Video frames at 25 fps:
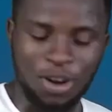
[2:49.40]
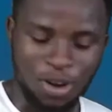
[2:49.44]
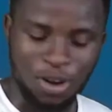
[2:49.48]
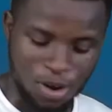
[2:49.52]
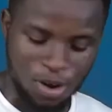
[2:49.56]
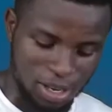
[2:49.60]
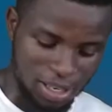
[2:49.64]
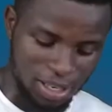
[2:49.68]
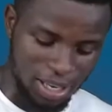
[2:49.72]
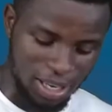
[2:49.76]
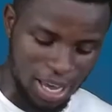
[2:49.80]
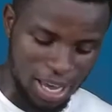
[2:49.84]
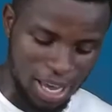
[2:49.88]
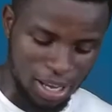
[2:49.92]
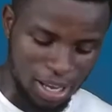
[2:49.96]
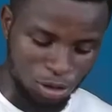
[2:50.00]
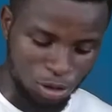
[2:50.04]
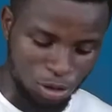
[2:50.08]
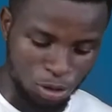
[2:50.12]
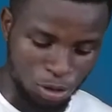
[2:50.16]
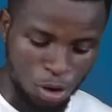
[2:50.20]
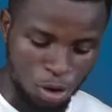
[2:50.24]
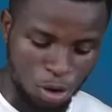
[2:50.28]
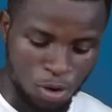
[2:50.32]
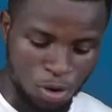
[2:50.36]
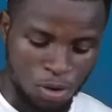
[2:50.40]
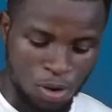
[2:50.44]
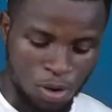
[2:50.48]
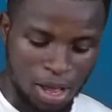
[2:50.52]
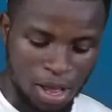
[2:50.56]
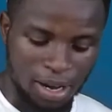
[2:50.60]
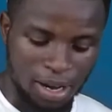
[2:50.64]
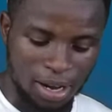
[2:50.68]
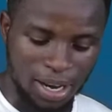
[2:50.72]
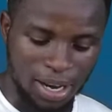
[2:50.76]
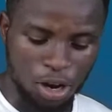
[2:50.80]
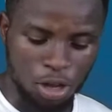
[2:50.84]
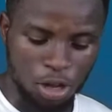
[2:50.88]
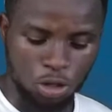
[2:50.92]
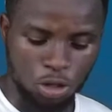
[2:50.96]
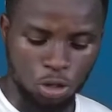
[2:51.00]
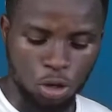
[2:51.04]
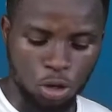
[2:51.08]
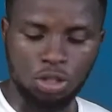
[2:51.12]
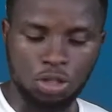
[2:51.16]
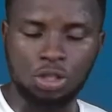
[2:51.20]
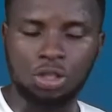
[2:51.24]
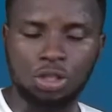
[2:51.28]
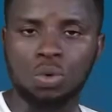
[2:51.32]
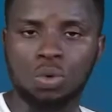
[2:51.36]
Okay, so let us
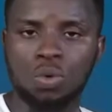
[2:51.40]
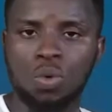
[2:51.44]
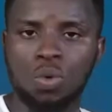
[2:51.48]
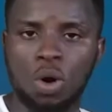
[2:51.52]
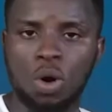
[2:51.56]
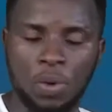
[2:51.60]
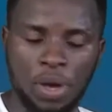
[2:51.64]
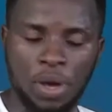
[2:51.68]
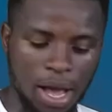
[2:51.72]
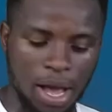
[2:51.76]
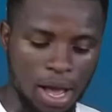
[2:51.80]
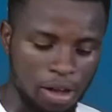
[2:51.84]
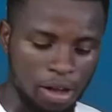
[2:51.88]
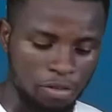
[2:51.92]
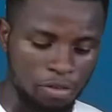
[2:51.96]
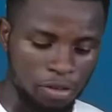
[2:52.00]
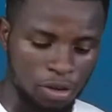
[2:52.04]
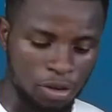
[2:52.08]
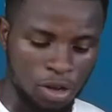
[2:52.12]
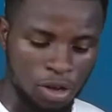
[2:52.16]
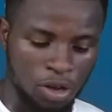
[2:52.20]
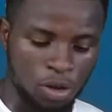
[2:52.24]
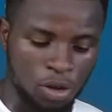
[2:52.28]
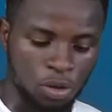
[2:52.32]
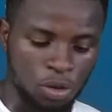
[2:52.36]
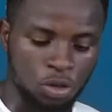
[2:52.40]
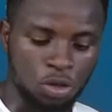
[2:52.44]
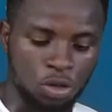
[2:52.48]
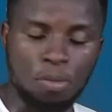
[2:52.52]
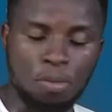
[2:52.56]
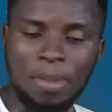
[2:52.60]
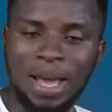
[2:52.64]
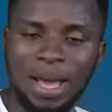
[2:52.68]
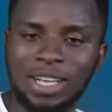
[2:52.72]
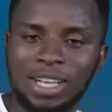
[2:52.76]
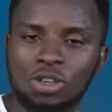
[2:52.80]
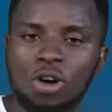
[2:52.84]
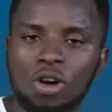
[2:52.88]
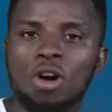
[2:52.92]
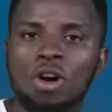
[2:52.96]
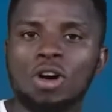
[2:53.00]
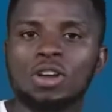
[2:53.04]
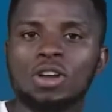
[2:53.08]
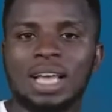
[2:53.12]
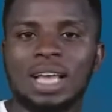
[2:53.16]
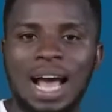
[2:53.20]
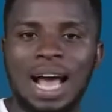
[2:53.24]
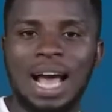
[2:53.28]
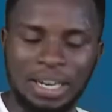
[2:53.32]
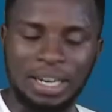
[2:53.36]
continue what we have. You met
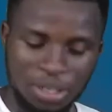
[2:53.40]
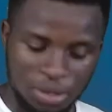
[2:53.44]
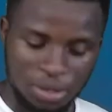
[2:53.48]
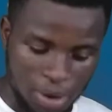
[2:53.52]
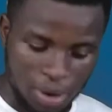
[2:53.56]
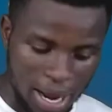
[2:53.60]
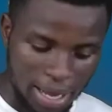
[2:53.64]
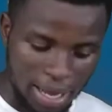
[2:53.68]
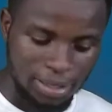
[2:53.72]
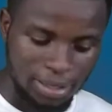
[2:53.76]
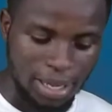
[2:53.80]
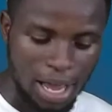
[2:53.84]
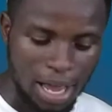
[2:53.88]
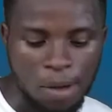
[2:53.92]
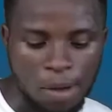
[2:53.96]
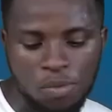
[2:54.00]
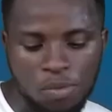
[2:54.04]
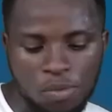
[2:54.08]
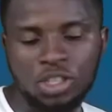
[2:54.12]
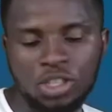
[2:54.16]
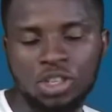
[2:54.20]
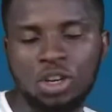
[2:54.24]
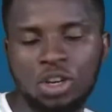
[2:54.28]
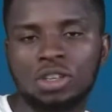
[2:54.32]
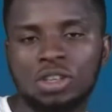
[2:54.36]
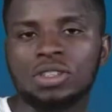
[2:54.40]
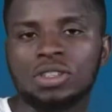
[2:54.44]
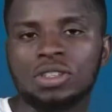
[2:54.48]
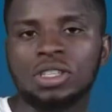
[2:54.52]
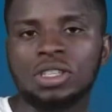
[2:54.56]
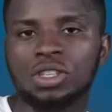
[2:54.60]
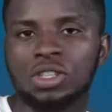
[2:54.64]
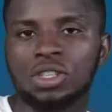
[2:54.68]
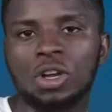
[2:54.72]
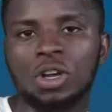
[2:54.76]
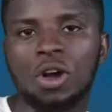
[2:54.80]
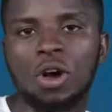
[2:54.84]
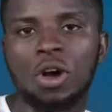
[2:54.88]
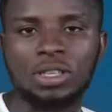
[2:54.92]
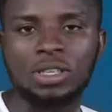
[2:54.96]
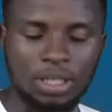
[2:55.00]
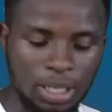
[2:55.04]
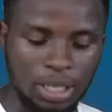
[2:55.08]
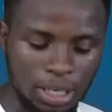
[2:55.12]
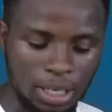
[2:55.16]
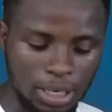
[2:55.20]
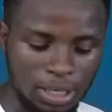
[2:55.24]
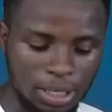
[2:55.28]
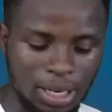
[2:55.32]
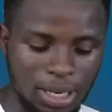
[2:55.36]
us at the right time. We're just
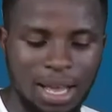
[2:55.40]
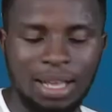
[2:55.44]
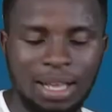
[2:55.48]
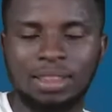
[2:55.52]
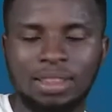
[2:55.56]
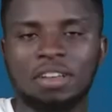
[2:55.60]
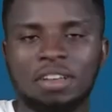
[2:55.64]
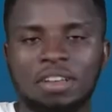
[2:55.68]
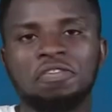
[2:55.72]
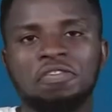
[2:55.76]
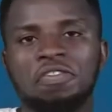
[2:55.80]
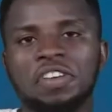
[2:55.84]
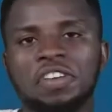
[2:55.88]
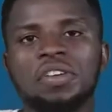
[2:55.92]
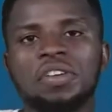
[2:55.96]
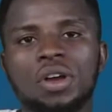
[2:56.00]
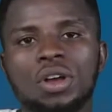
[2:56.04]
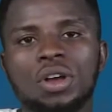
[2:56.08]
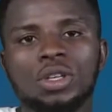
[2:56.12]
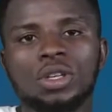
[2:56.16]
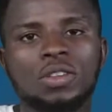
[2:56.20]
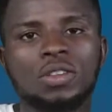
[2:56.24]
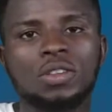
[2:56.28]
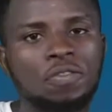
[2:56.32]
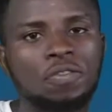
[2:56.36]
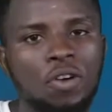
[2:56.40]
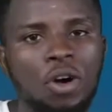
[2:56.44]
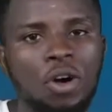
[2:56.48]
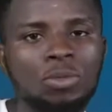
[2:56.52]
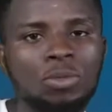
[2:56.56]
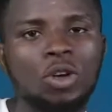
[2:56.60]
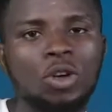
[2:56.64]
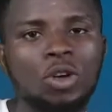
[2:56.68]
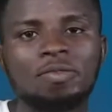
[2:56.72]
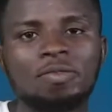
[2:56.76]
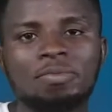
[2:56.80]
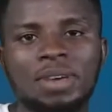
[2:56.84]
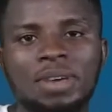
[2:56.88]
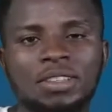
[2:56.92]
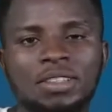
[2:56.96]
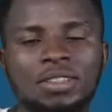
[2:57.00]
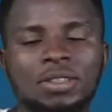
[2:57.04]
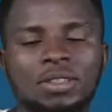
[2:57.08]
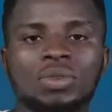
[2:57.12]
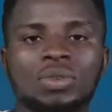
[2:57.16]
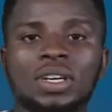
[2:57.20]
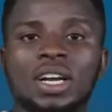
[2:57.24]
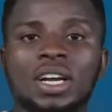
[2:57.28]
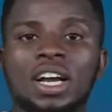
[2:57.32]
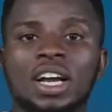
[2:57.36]
discussing the various forms of
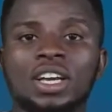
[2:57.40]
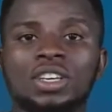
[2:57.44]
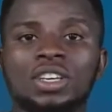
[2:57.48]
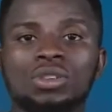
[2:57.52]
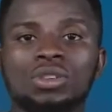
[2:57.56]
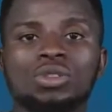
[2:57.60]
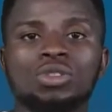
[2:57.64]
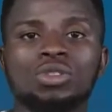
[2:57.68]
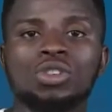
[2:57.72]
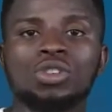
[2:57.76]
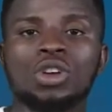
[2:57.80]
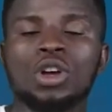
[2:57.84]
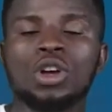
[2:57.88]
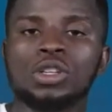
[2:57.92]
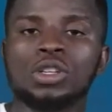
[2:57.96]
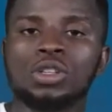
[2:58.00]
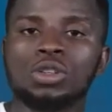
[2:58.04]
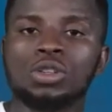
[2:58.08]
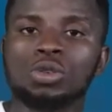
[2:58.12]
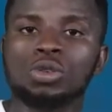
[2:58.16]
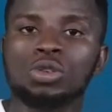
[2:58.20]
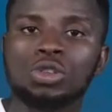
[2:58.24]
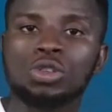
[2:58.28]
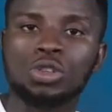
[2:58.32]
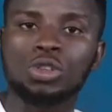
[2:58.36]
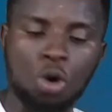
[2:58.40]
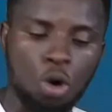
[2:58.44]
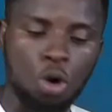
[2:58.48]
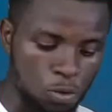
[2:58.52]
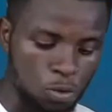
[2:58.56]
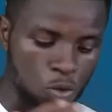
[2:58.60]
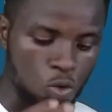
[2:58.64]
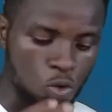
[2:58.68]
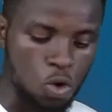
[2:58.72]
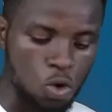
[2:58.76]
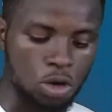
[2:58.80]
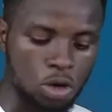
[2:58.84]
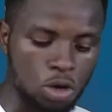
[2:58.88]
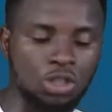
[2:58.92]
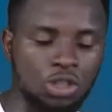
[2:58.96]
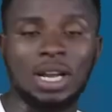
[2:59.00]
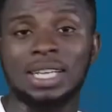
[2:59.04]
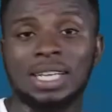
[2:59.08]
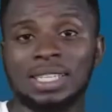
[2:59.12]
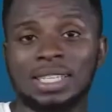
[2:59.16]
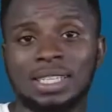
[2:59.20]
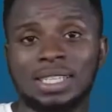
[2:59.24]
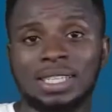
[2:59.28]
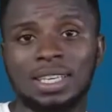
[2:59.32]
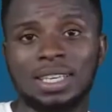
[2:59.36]
methods we can use to solve
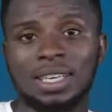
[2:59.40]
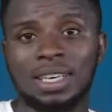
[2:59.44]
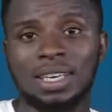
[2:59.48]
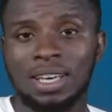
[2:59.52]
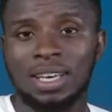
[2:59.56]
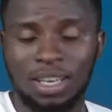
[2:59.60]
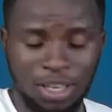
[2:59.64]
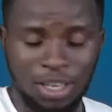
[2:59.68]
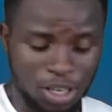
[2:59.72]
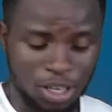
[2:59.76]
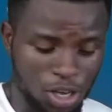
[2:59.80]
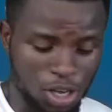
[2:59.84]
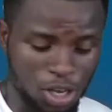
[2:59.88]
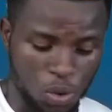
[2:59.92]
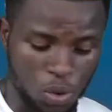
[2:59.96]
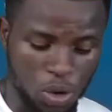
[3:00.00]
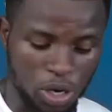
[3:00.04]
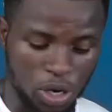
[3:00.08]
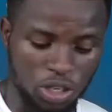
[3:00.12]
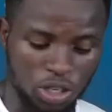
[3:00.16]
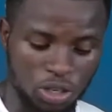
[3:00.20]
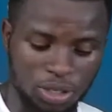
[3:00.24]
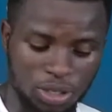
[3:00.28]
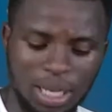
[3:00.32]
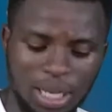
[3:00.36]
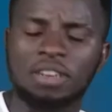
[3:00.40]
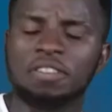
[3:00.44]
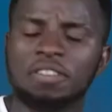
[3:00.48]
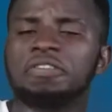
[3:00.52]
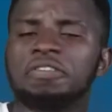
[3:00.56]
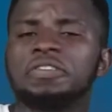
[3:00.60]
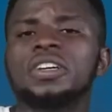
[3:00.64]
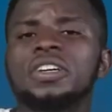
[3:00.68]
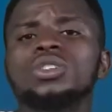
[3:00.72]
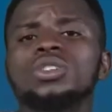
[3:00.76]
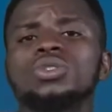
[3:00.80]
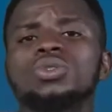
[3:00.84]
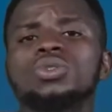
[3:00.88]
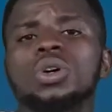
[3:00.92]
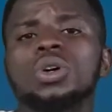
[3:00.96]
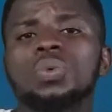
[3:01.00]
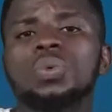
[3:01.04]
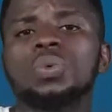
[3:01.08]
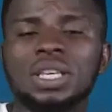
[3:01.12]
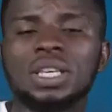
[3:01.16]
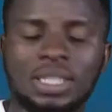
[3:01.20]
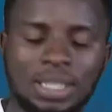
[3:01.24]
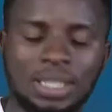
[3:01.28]
quadratic equations. And the first one